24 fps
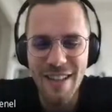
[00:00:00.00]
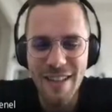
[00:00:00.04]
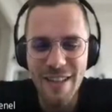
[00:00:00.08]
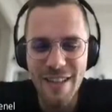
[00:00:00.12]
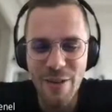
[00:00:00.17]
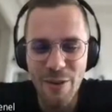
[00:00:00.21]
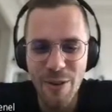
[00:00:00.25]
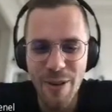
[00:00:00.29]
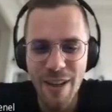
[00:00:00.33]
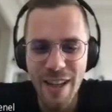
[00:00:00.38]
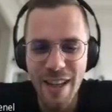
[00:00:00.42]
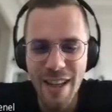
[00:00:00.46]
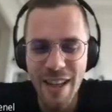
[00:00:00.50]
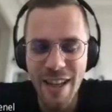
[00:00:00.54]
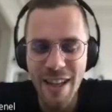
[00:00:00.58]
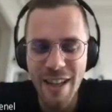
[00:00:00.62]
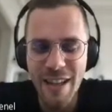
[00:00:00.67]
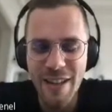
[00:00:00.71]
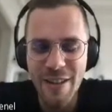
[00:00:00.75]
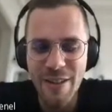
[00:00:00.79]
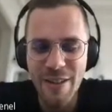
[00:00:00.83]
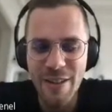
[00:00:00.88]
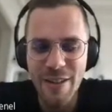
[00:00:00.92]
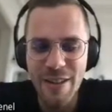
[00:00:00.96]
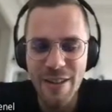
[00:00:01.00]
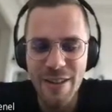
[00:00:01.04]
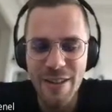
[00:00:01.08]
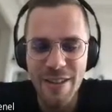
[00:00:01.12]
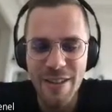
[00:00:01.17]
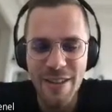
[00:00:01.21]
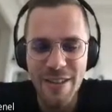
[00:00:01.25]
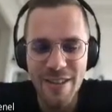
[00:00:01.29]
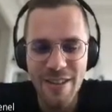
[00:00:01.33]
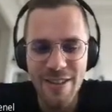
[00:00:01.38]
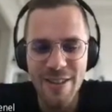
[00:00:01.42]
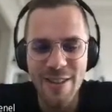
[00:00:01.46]
Okay,
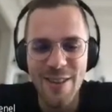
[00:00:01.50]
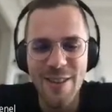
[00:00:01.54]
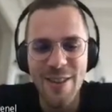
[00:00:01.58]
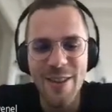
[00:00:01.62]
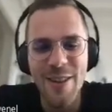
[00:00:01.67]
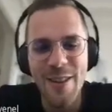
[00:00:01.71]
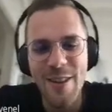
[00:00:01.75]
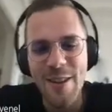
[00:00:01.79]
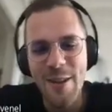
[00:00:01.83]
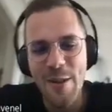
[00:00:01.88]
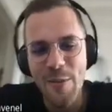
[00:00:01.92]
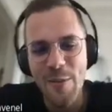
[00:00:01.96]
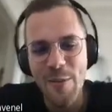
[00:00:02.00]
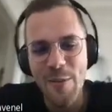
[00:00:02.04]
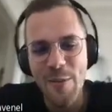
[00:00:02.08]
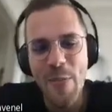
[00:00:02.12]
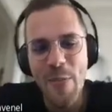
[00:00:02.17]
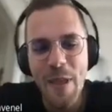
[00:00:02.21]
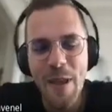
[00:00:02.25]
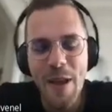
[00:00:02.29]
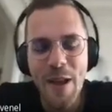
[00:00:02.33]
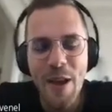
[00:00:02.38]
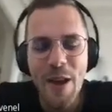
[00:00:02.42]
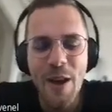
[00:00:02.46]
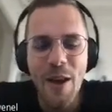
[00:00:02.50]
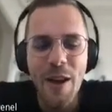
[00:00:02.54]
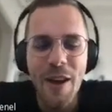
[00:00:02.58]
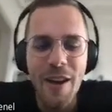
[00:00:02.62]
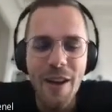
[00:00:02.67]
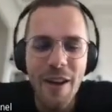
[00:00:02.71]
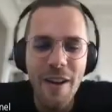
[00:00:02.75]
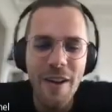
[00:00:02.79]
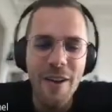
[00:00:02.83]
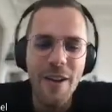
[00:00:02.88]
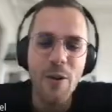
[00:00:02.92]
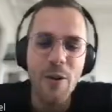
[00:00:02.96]
so
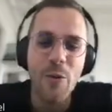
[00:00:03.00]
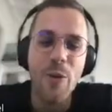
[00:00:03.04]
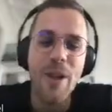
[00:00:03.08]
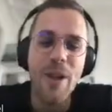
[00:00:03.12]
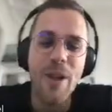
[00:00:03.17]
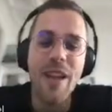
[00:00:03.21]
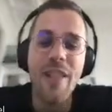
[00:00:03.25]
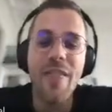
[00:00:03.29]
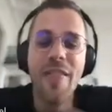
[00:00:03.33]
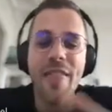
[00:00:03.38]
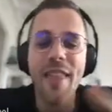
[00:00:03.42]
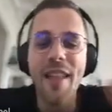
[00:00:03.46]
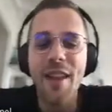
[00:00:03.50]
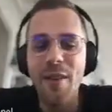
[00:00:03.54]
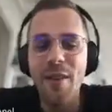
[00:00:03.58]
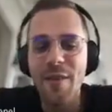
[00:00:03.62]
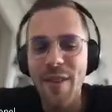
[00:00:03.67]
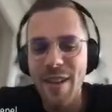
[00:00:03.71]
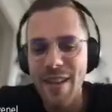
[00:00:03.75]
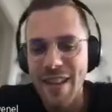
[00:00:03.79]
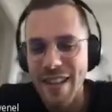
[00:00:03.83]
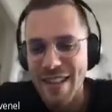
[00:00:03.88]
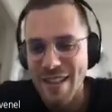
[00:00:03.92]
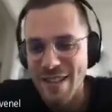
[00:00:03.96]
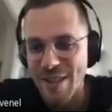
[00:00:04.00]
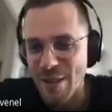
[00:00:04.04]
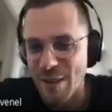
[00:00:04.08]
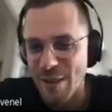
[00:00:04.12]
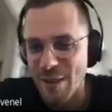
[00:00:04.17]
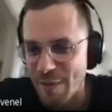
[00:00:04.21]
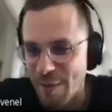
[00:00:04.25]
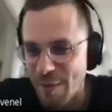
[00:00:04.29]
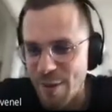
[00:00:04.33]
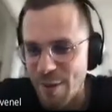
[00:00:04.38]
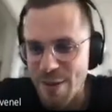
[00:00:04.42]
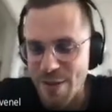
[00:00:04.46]
we can think of it as a
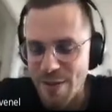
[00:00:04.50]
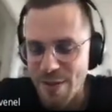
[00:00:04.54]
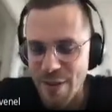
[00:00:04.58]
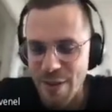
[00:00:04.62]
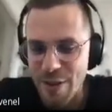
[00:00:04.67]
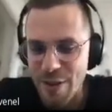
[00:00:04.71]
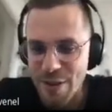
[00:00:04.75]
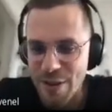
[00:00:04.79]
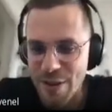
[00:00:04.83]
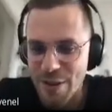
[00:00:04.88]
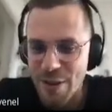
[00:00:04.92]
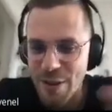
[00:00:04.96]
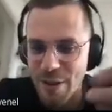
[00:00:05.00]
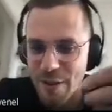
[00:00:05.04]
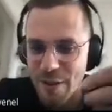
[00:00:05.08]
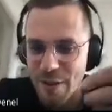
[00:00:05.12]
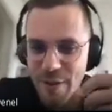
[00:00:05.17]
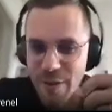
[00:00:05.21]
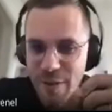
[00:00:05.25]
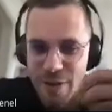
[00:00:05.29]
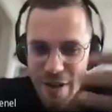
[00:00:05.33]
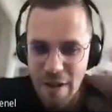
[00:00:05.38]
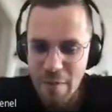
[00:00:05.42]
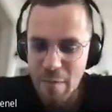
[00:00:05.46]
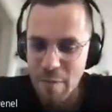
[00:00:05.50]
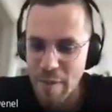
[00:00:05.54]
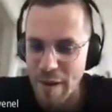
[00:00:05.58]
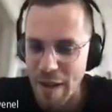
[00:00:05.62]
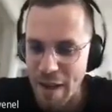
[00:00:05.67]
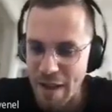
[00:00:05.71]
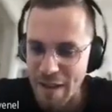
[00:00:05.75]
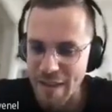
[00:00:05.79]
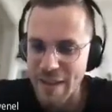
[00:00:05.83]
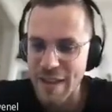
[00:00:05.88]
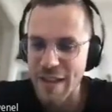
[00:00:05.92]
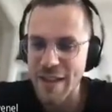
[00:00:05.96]
first version of a
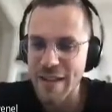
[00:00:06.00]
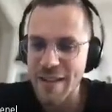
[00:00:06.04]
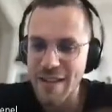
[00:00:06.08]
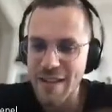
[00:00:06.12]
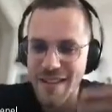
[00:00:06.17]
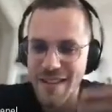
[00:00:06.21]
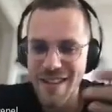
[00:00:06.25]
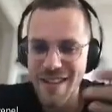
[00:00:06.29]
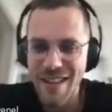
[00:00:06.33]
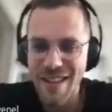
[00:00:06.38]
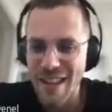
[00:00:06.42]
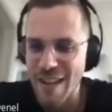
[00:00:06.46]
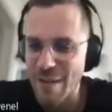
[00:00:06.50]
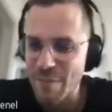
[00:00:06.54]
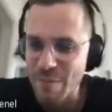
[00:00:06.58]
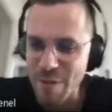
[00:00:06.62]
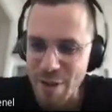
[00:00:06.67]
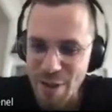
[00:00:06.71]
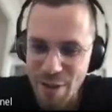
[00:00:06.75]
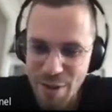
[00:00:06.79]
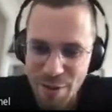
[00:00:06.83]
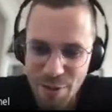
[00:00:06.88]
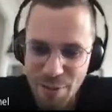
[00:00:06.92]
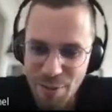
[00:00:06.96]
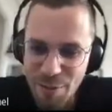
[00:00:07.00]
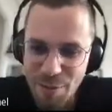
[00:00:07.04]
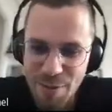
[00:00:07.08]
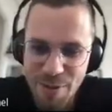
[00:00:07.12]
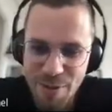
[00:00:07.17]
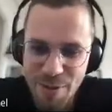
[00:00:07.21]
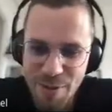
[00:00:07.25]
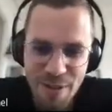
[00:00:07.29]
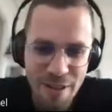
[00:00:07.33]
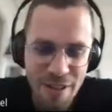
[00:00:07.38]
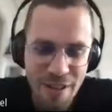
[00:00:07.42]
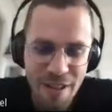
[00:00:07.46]
template that can be
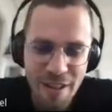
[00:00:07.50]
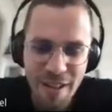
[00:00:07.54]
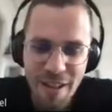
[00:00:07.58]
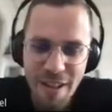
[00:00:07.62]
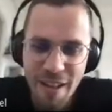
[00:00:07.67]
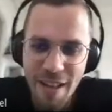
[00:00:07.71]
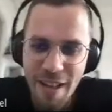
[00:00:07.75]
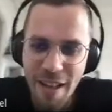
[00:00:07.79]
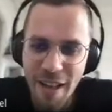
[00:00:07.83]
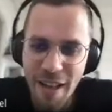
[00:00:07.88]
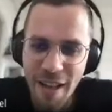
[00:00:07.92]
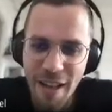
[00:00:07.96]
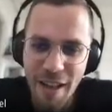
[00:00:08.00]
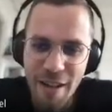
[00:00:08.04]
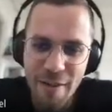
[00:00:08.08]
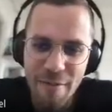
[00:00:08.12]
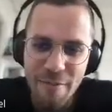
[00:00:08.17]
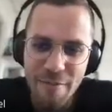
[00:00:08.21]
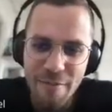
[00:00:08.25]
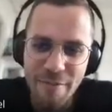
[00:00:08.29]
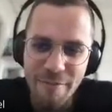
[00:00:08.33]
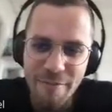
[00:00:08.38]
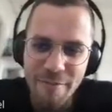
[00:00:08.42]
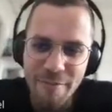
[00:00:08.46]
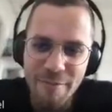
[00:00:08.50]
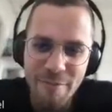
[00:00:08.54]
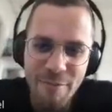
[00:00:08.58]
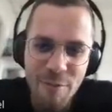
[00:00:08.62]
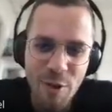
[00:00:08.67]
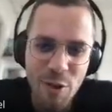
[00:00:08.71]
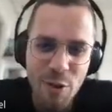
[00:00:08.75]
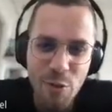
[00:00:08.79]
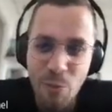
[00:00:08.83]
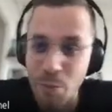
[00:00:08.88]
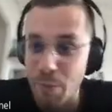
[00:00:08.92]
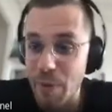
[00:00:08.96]
used
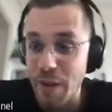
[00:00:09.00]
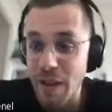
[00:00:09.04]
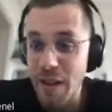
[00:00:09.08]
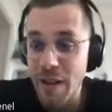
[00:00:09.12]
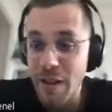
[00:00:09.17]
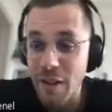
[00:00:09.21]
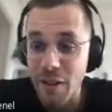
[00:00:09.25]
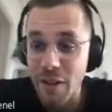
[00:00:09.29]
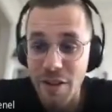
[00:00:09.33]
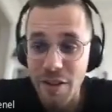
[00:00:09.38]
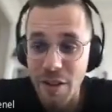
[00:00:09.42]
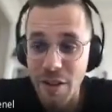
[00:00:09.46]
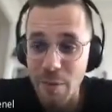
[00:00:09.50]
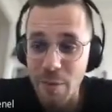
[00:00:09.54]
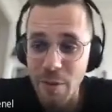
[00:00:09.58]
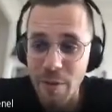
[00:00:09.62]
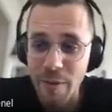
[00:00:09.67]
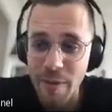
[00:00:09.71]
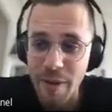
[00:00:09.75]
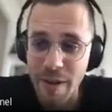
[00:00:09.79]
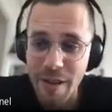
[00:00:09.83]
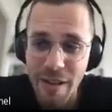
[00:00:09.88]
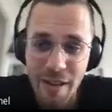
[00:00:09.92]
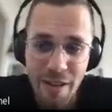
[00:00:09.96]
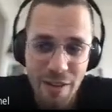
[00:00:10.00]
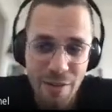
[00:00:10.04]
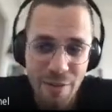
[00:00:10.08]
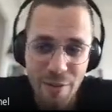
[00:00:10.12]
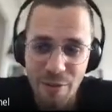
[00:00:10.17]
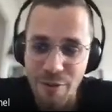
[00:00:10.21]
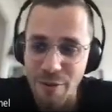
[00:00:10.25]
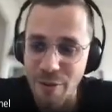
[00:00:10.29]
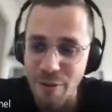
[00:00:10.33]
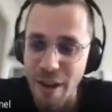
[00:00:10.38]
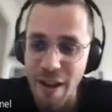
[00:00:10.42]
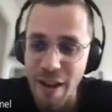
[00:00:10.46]
to build on top of it and to
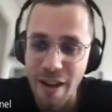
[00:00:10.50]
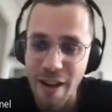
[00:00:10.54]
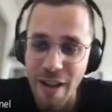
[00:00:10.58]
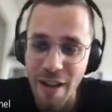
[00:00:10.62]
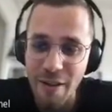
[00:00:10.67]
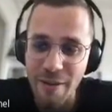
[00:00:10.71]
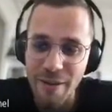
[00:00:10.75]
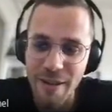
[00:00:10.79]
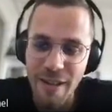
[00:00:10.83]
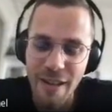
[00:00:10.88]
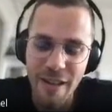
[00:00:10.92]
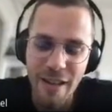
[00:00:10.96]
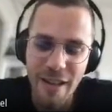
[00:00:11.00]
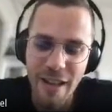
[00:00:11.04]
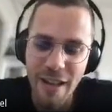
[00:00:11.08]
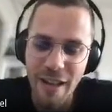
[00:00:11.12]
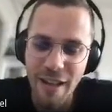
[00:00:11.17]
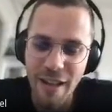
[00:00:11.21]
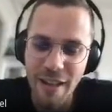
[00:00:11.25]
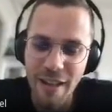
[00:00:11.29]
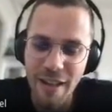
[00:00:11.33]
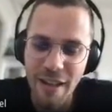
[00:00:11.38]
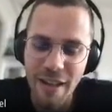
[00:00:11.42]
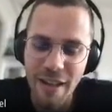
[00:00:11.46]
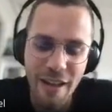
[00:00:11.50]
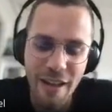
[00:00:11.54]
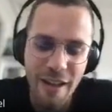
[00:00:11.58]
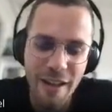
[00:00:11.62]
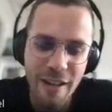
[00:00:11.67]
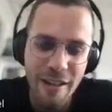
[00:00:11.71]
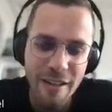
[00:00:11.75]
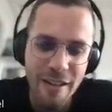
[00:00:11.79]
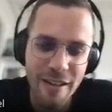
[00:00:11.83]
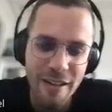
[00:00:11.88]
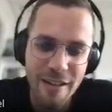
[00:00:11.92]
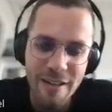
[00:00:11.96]
try it out. And like
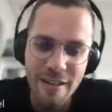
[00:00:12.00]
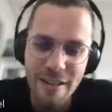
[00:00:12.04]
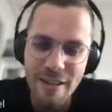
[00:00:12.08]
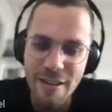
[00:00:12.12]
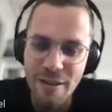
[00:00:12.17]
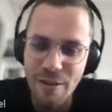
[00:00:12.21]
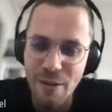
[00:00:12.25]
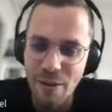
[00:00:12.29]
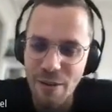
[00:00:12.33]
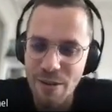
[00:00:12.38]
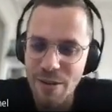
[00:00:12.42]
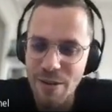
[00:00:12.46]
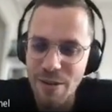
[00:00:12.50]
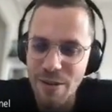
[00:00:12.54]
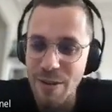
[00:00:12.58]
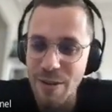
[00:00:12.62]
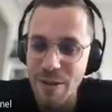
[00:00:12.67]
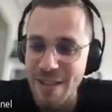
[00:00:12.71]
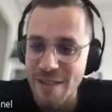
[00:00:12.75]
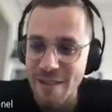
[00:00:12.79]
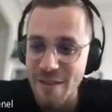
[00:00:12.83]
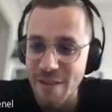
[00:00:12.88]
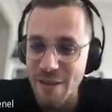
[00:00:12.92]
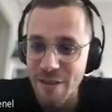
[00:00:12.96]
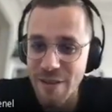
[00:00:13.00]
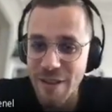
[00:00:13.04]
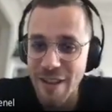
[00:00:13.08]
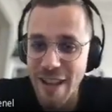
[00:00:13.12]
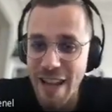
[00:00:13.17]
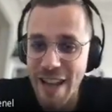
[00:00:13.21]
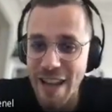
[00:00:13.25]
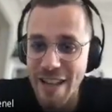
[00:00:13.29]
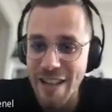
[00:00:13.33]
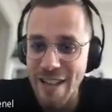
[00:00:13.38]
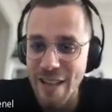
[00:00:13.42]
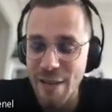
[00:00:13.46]
this is also the
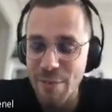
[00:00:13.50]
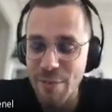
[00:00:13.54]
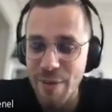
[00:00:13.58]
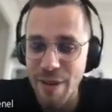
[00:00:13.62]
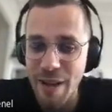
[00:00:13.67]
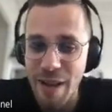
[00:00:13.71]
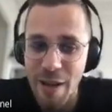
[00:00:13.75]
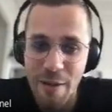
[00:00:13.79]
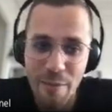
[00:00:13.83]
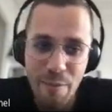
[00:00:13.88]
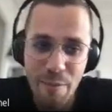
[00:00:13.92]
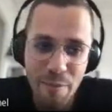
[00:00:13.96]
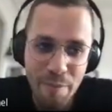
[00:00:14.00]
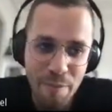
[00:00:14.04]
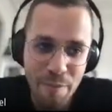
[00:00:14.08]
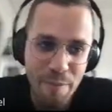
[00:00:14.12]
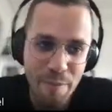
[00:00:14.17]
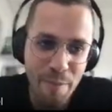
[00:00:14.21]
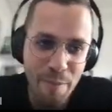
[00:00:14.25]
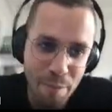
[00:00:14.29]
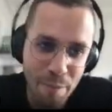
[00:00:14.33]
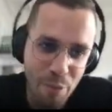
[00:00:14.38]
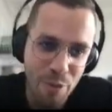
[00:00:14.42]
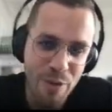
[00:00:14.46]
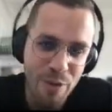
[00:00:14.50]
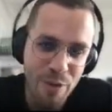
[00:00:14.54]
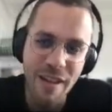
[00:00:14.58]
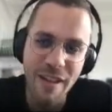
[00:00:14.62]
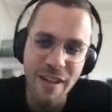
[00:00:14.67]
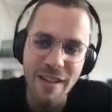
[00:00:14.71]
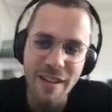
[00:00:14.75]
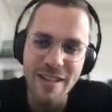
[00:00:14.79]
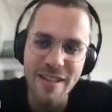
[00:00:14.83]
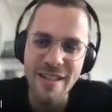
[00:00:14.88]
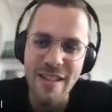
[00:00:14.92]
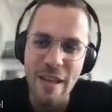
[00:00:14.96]
idea behind putting
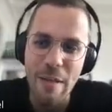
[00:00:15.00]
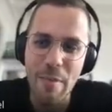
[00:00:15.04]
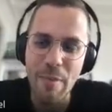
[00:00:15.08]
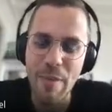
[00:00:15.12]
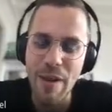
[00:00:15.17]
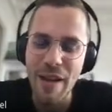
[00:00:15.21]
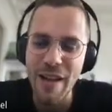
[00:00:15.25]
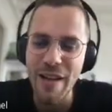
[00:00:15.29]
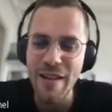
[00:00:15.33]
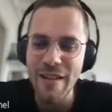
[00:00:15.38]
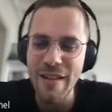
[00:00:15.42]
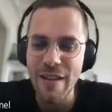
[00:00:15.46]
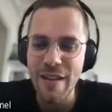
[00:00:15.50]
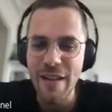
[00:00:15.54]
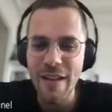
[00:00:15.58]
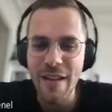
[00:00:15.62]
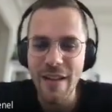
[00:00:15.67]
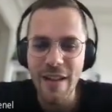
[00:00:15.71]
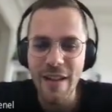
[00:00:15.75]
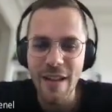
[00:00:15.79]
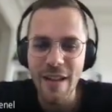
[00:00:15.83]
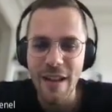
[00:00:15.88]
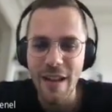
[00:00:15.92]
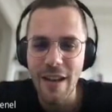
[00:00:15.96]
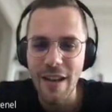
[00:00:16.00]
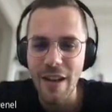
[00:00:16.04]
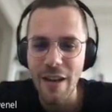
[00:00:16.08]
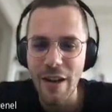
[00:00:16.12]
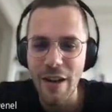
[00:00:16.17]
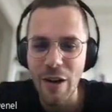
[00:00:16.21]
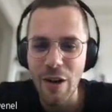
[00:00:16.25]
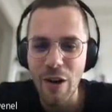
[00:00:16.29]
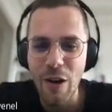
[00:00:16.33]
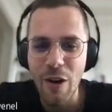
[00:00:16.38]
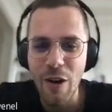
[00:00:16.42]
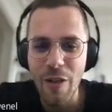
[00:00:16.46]
this template
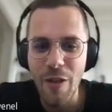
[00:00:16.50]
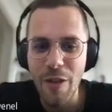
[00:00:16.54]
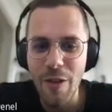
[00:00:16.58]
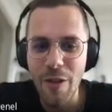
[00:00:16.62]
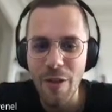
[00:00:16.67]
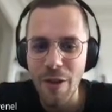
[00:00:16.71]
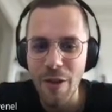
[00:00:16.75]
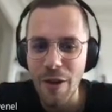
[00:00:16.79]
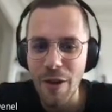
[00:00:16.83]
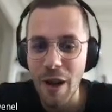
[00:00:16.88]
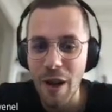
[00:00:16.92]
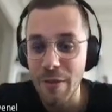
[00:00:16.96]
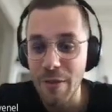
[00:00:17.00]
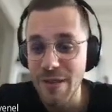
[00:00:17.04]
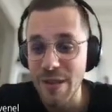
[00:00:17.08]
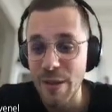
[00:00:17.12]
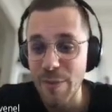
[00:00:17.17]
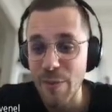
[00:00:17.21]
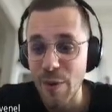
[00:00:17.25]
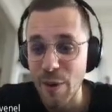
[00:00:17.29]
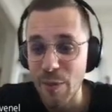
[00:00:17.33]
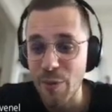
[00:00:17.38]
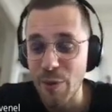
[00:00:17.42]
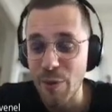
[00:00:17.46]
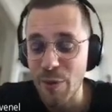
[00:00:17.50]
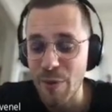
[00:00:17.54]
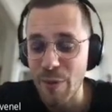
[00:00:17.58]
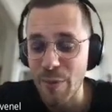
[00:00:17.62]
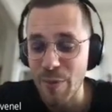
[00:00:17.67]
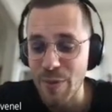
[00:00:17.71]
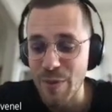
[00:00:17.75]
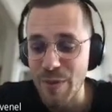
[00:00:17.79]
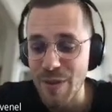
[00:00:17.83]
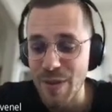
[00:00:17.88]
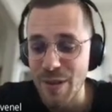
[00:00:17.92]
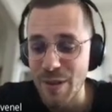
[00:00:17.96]
on the Awesome Notebook
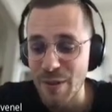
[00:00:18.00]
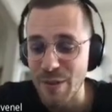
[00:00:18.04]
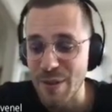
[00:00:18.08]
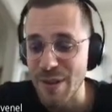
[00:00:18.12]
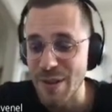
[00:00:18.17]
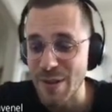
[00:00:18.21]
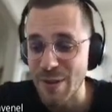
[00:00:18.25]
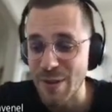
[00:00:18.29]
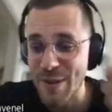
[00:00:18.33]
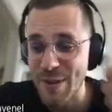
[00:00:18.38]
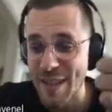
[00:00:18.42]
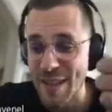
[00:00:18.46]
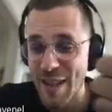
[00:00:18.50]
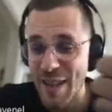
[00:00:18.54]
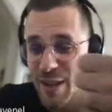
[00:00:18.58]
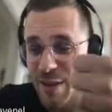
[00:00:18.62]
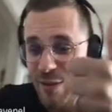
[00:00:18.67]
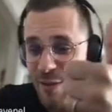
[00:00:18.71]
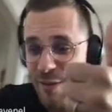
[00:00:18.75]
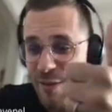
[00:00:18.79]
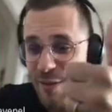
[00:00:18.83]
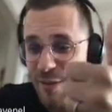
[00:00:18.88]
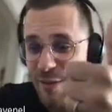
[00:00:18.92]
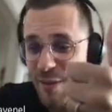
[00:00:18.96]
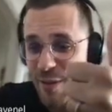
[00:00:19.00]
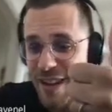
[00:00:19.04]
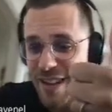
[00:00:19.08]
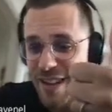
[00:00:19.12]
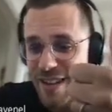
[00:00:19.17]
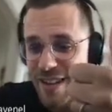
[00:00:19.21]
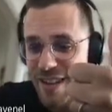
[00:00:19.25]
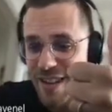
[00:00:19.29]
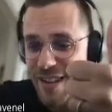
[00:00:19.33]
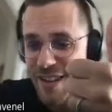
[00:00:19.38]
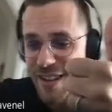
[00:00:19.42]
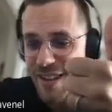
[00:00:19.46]
repository. So thank you for that,
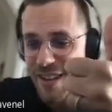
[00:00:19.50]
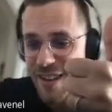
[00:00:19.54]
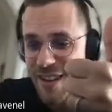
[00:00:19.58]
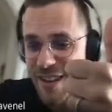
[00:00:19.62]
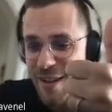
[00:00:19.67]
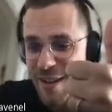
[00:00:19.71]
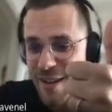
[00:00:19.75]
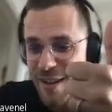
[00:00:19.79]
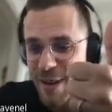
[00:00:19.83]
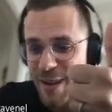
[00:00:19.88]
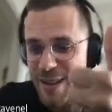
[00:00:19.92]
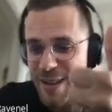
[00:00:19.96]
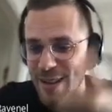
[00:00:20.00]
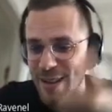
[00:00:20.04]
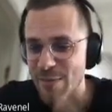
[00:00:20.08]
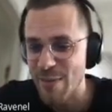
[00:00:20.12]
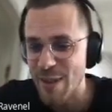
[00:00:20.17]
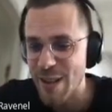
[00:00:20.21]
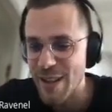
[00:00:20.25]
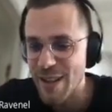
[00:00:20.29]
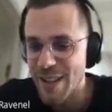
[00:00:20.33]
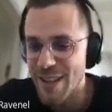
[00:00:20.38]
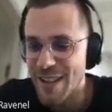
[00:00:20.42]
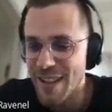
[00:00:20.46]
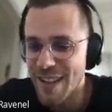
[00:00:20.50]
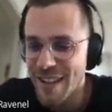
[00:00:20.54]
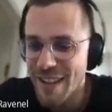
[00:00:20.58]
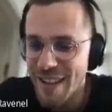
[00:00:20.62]
Maximilian.